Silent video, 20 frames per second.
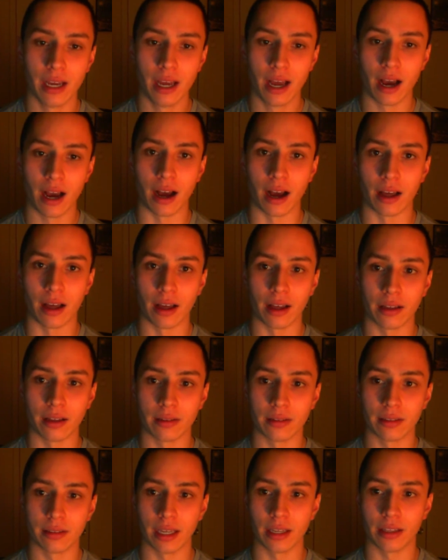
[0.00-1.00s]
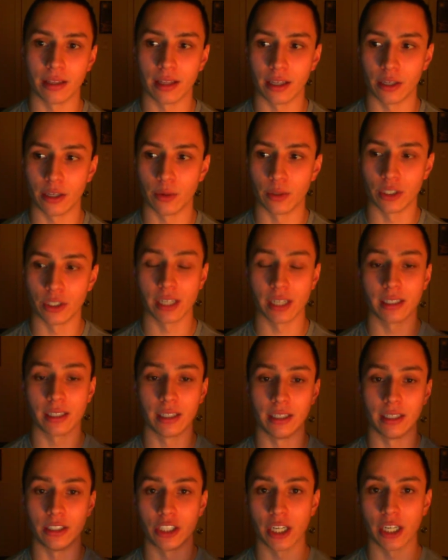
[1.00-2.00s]
that you were just
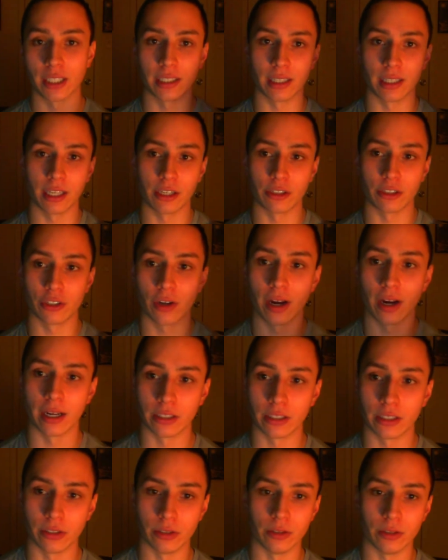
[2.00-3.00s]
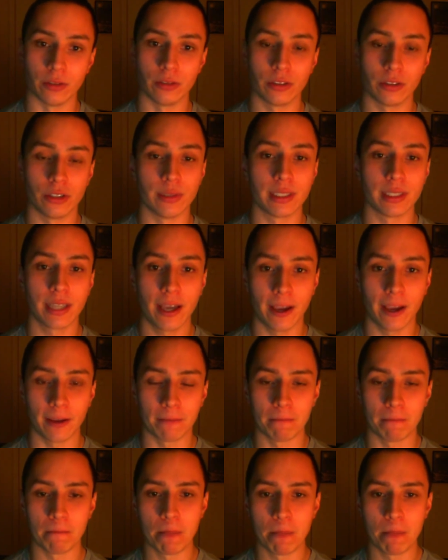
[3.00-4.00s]
ingesting, that you're trying to attain.
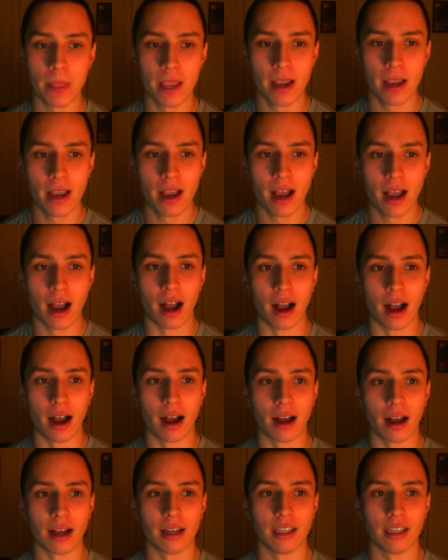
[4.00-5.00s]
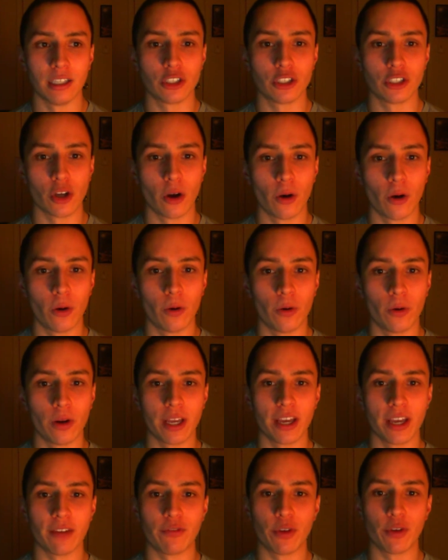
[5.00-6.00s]
So
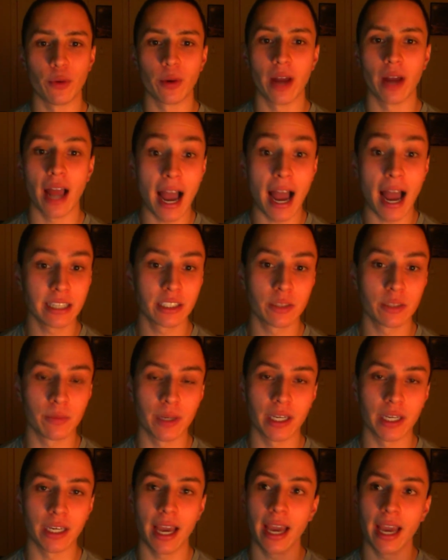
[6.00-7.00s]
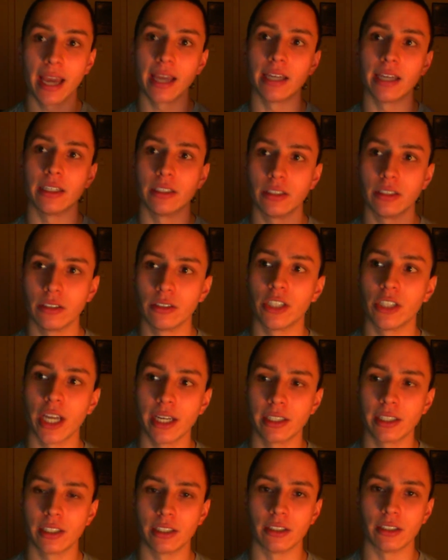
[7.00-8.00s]
if you were to ask me, hey
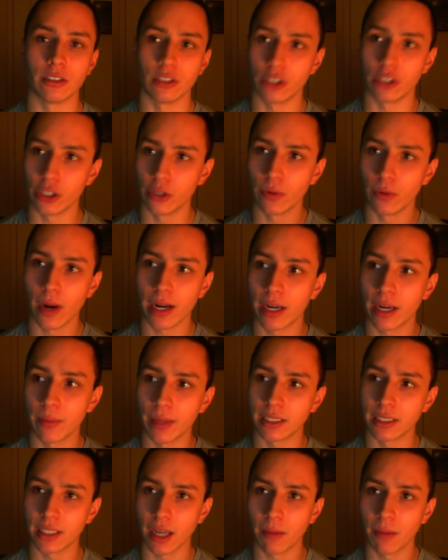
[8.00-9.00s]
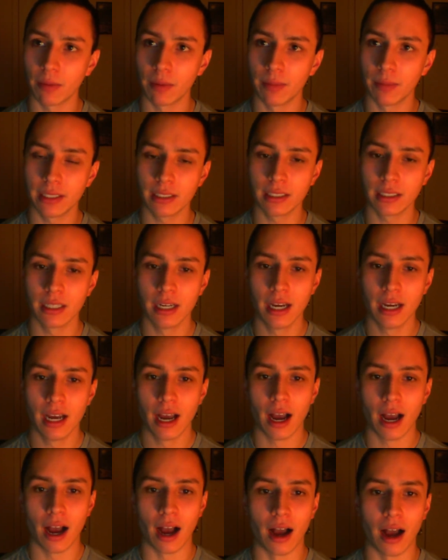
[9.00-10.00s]
Jason, do you recommend supplements?
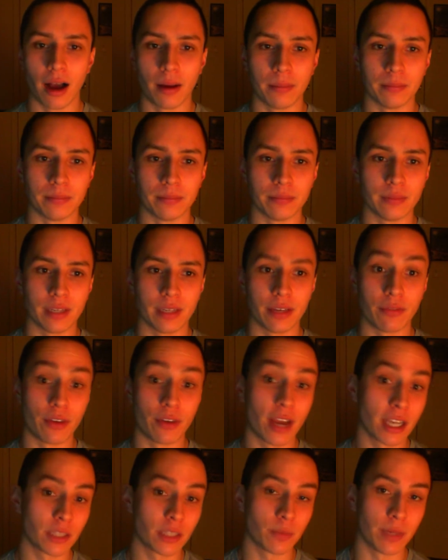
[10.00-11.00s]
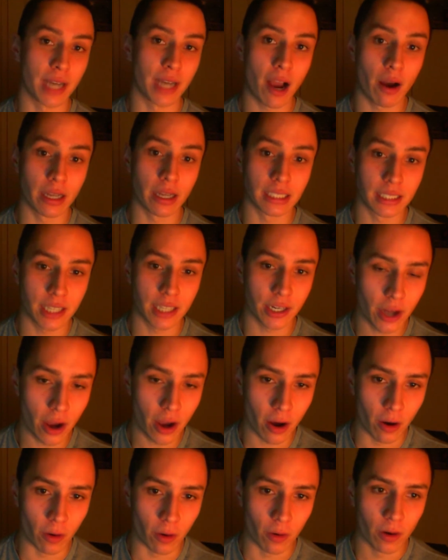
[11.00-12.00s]
If you ask me now, I'd say
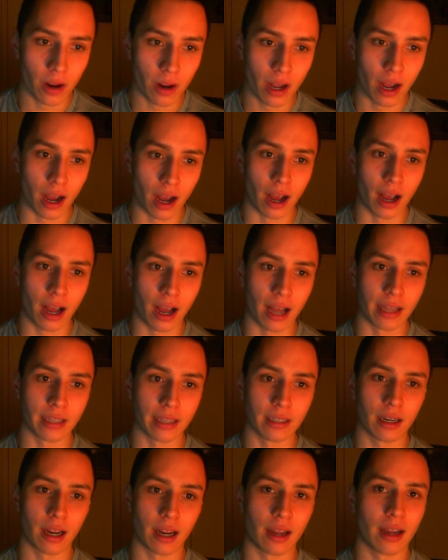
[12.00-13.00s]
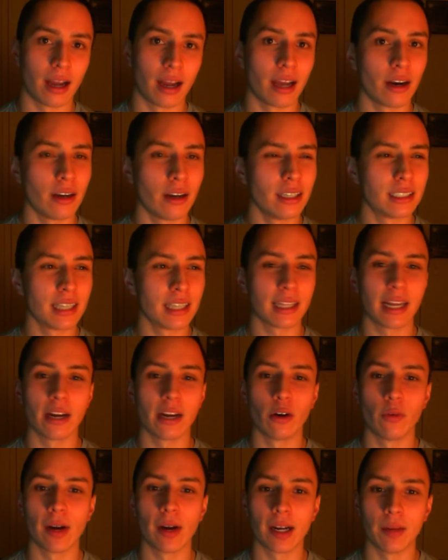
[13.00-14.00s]
no. It's not that I
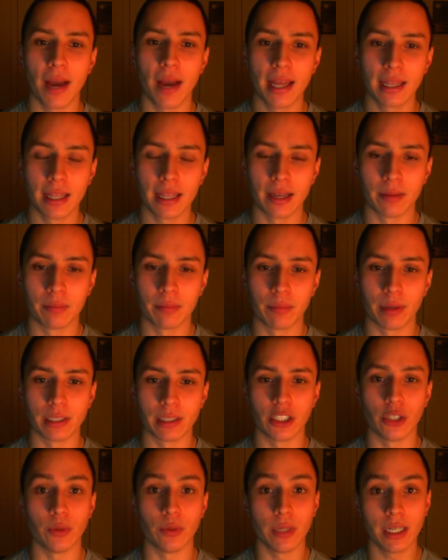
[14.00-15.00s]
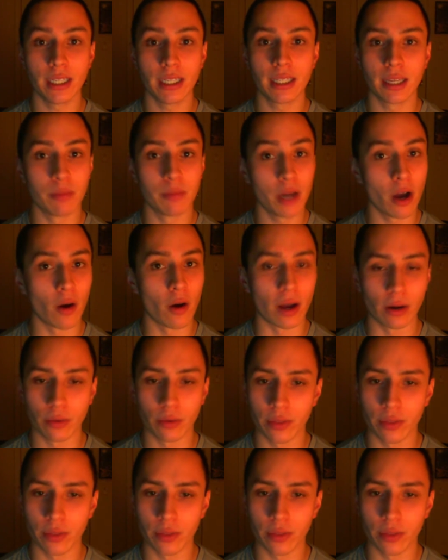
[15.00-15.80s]
don't recommend them, but do you need them? No, I